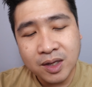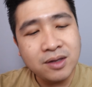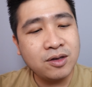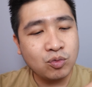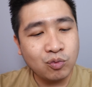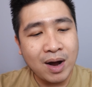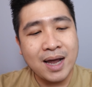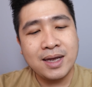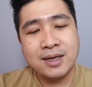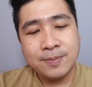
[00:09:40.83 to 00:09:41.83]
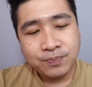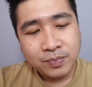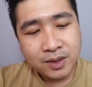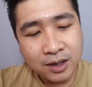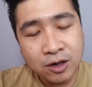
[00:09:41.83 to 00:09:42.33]
This is why
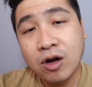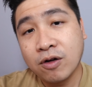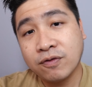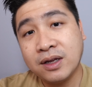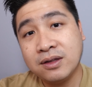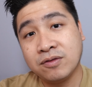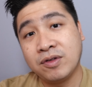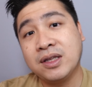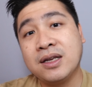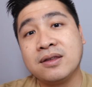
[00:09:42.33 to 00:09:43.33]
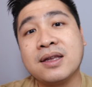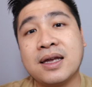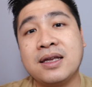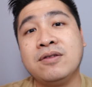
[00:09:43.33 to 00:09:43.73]
a lot of things is written inside.